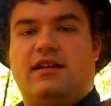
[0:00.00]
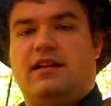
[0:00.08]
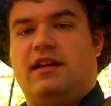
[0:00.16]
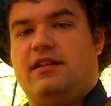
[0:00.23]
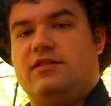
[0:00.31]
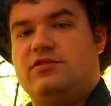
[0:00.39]

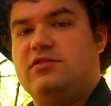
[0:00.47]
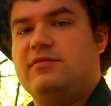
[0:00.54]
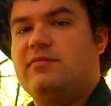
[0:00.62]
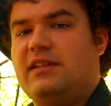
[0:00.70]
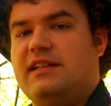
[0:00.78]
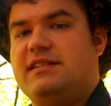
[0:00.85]

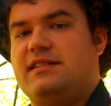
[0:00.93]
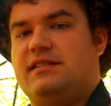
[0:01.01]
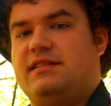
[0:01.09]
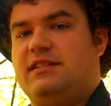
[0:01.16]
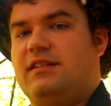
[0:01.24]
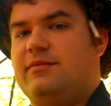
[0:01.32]
zoom
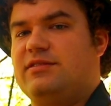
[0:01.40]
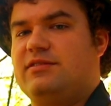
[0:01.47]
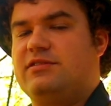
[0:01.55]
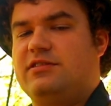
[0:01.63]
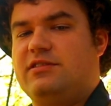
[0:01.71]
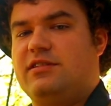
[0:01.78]
lenses. That's
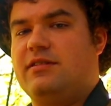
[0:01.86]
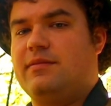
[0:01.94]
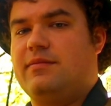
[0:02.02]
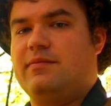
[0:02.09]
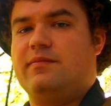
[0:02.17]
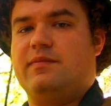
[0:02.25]
almost
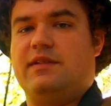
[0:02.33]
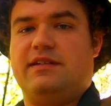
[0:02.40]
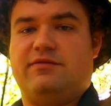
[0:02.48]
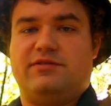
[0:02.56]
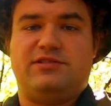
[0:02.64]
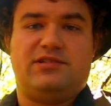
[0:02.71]

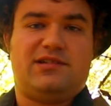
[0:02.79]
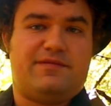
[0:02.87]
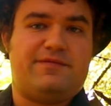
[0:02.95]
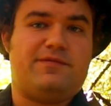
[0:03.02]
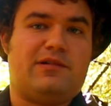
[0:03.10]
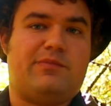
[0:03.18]

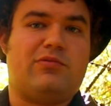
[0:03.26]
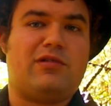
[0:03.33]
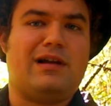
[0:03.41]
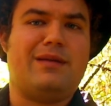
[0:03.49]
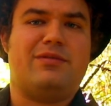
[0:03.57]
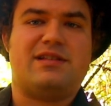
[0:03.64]
reserved for
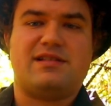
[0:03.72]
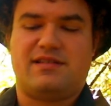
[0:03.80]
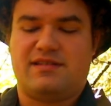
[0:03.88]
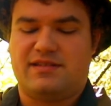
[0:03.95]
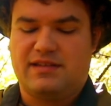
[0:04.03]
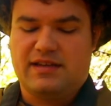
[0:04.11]
prime
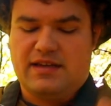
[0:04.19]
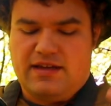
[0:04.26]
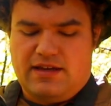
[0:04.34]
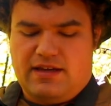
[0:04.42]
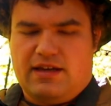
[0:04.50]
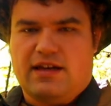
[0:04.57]
lenses.
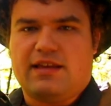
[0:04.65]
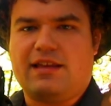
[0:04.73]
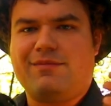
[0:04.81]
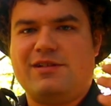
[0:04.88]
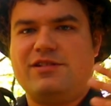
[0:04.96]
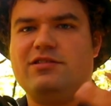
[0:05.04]
And
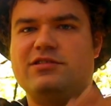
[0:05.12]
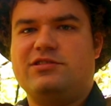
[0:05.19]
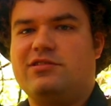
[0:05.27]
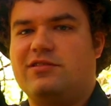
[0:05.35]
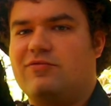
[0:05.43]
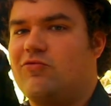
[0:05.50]
that means you can
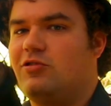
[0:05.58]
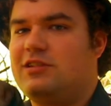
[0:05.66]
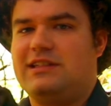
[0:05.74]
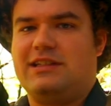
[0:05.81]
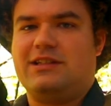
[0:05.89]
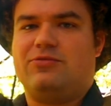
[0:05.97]
shoot in
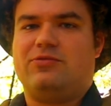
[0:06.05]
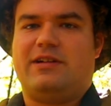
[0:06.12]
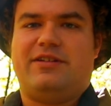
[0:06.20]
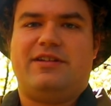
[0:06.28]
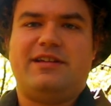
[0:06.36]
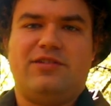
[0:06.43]
really low
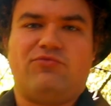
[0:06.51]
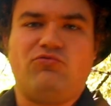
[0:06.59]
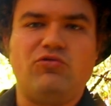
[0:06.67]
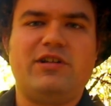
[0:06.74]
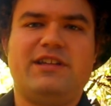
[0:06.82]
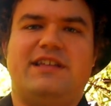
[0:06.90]
light. You can get
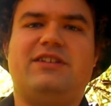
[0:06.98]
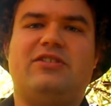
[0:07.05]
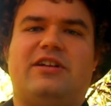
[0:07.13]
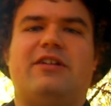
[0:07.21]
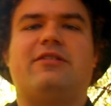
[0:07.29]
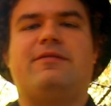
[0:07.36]
really
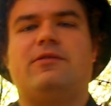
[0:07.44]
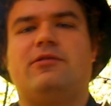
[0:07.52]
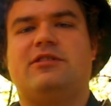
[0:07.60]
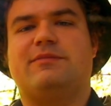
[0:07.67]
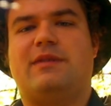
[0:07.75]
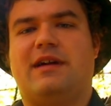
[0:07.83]
good out of
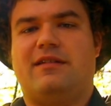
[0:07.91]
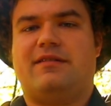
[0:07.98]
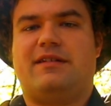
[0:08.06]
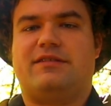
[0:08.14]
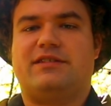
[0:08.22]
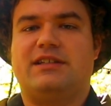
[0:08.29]
focus
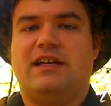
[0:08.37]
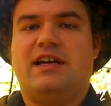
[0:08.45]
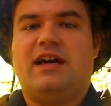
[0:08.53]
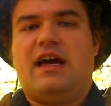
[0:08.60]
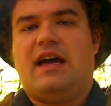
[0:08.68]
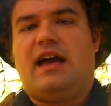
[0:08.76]
backgrounds.
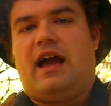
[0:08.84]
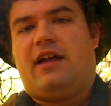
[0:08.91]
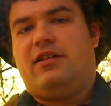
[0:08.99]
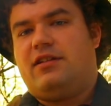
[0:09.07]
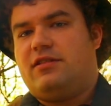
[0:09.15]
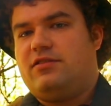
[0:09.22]

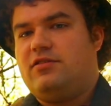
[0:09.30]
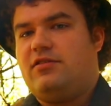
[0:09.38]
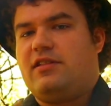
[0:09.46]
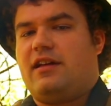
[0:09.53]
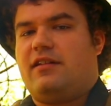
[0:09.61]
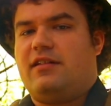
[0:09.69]
And you can
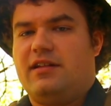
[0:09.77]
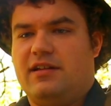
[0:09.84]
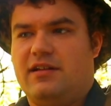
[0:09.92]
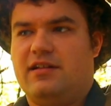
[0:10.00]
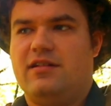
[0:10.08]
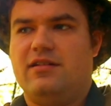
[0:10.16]
do that
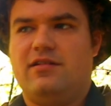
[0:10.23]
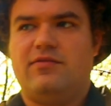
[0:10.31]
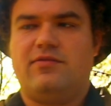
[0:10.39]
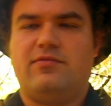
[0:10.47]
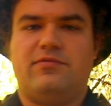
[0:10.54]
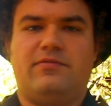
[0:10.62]

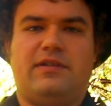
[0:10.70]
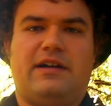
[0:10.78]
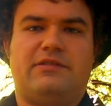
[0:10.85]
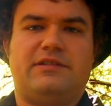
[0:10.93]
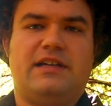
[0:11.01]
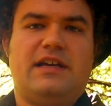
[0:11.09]

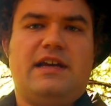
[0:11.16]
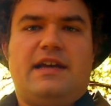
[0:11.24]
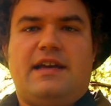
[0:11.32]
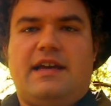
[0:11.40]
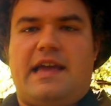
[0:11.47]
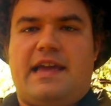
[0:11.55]
throughout
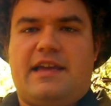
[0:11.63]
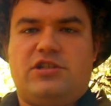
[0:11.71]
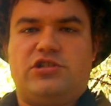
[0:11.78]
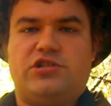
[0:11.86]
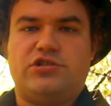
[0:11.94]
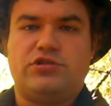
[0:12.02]
a
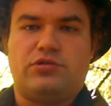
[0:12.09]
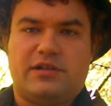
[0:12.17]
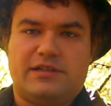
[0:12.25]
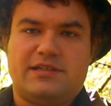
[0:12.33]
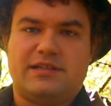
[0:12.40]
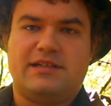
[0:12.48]

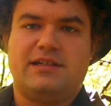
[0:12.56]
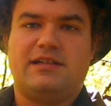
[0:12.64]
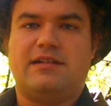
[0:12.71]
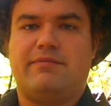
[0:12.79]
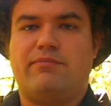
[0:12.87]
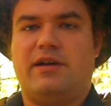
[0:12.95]
short
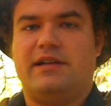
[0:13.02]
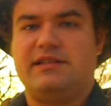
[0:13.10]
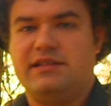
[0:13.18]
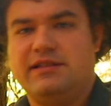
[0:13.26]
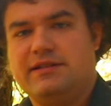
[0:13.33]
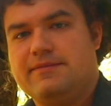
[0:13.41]
but